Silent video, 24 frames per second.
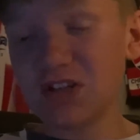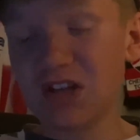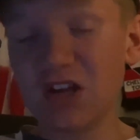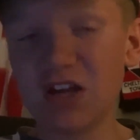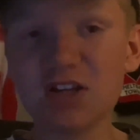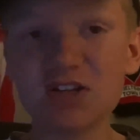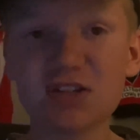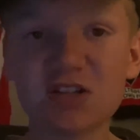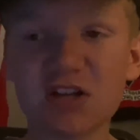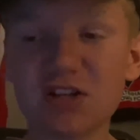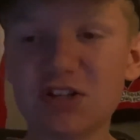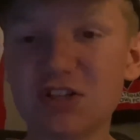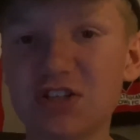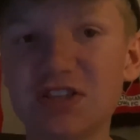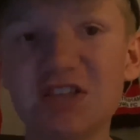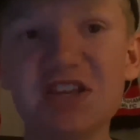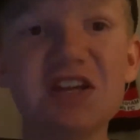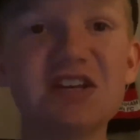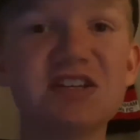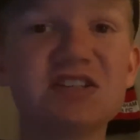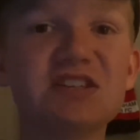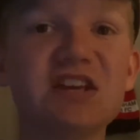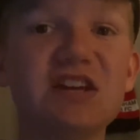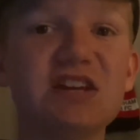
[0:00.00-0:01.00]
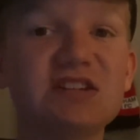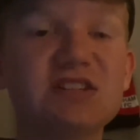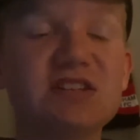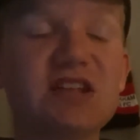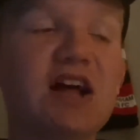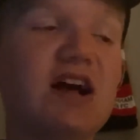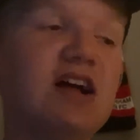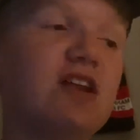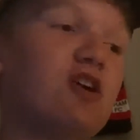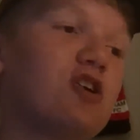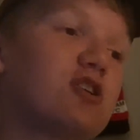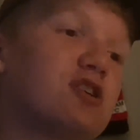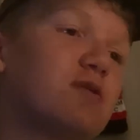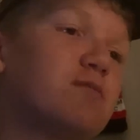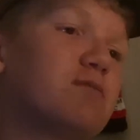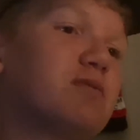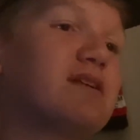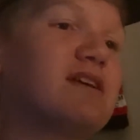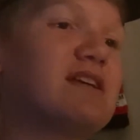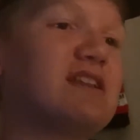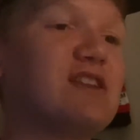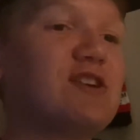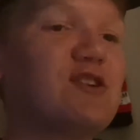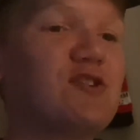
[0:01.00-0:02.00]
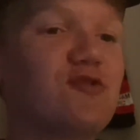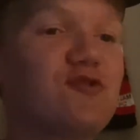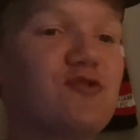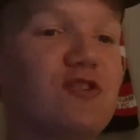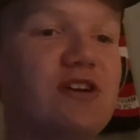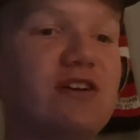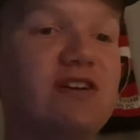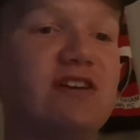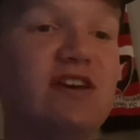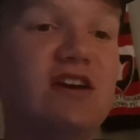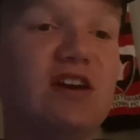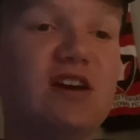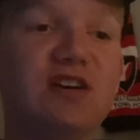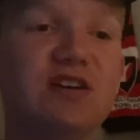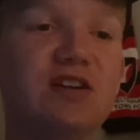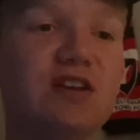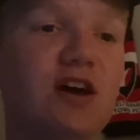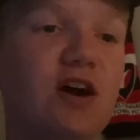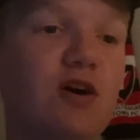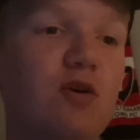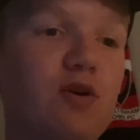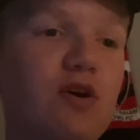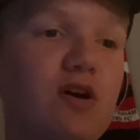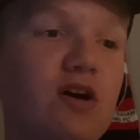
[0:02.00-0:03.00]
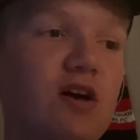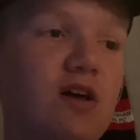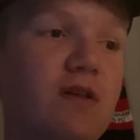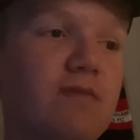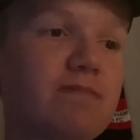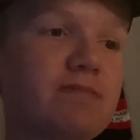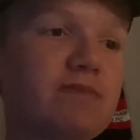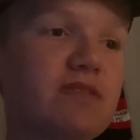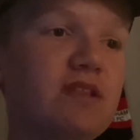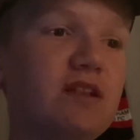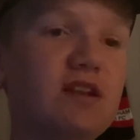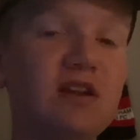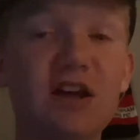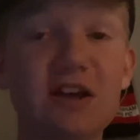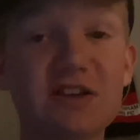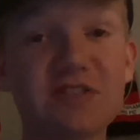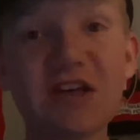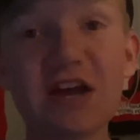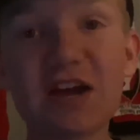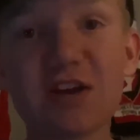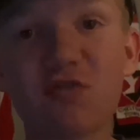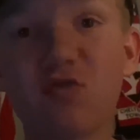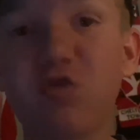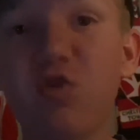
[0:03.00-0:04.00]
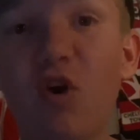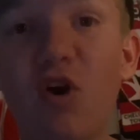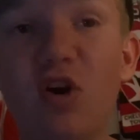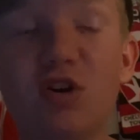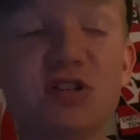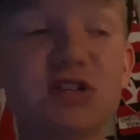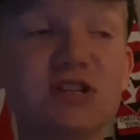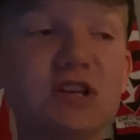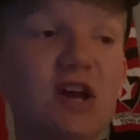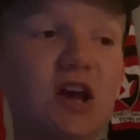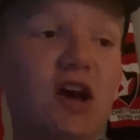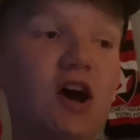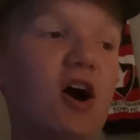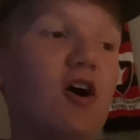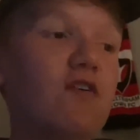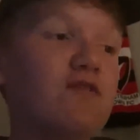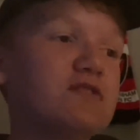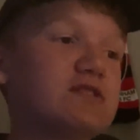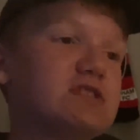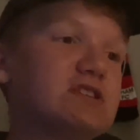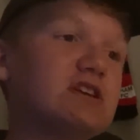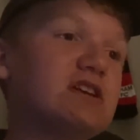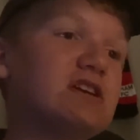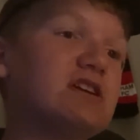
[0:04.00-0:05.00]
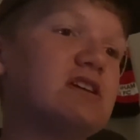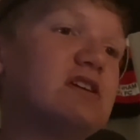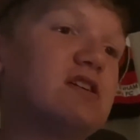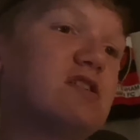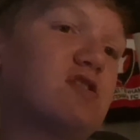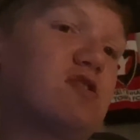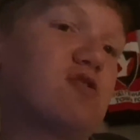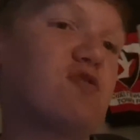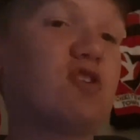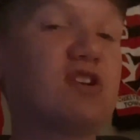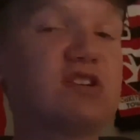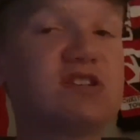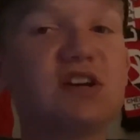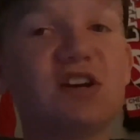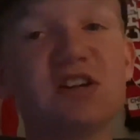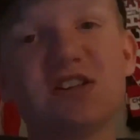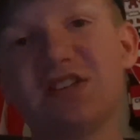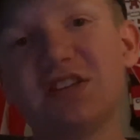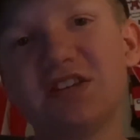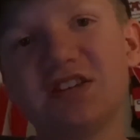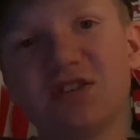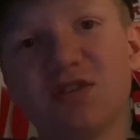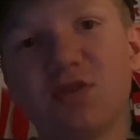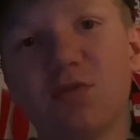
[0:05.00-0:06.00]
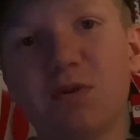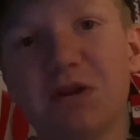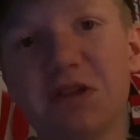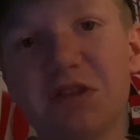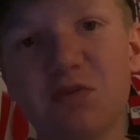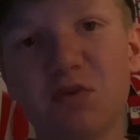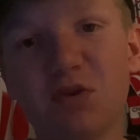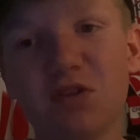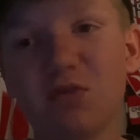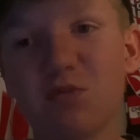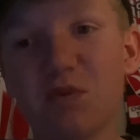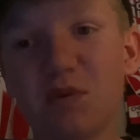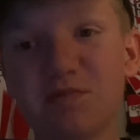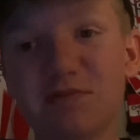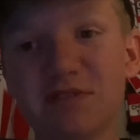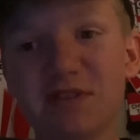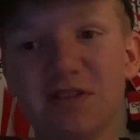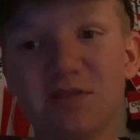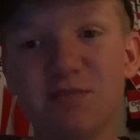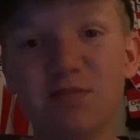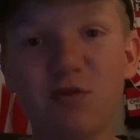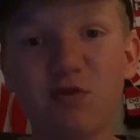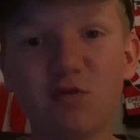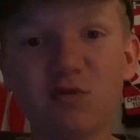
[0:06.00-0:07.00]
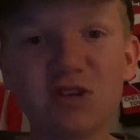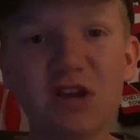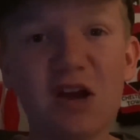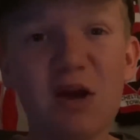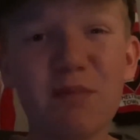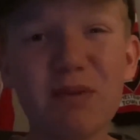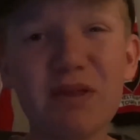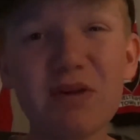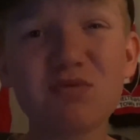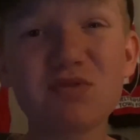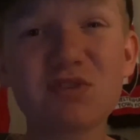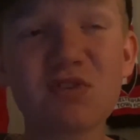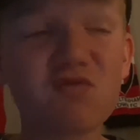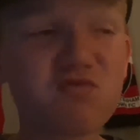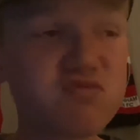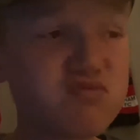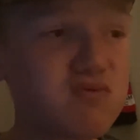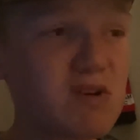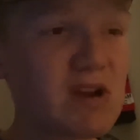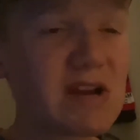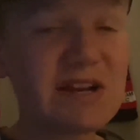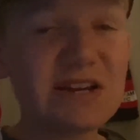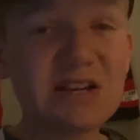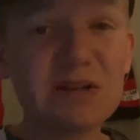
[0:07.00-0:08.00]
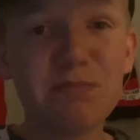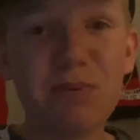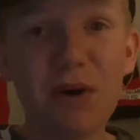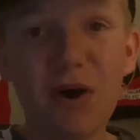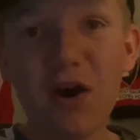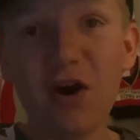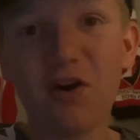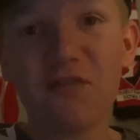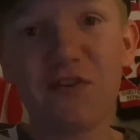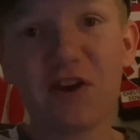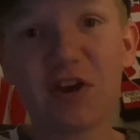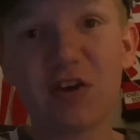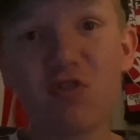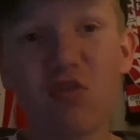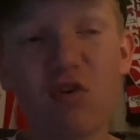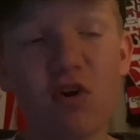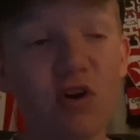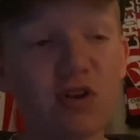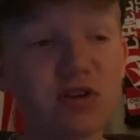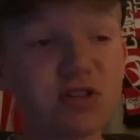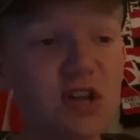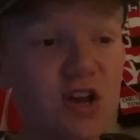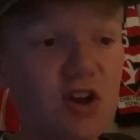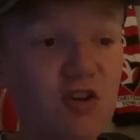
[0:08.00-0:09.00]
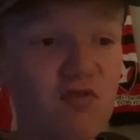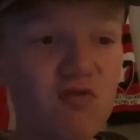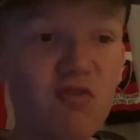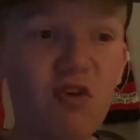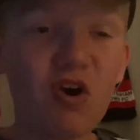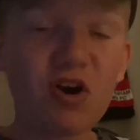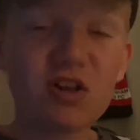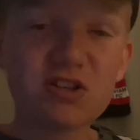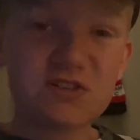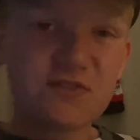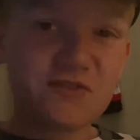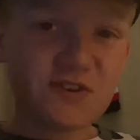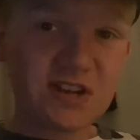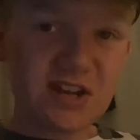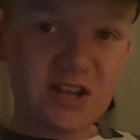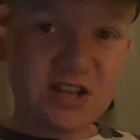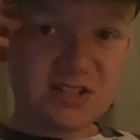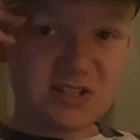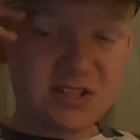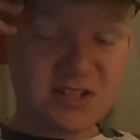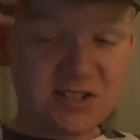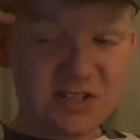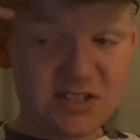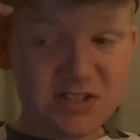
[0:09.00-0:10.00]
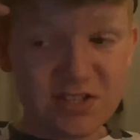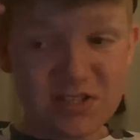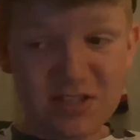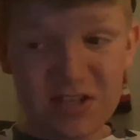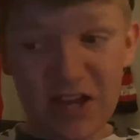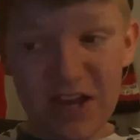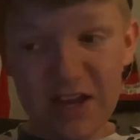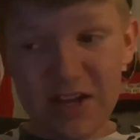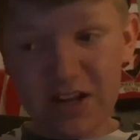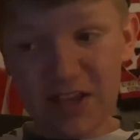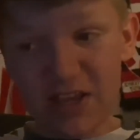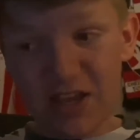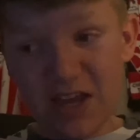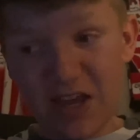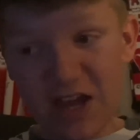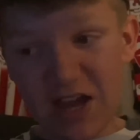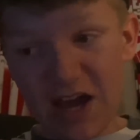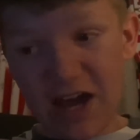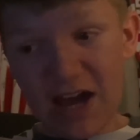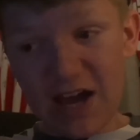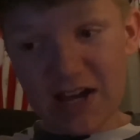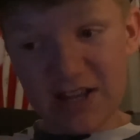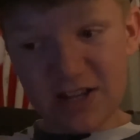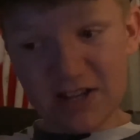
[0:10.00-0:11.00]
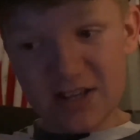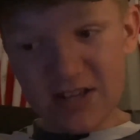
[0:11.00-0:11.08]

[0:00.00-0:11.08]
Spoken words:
such as the assist. And I completely agree. You know, like that cross, obviously Chris Hussey is normally the one that whips in the balls, but that was a really perfect cross right onto Finn Azaz's head. And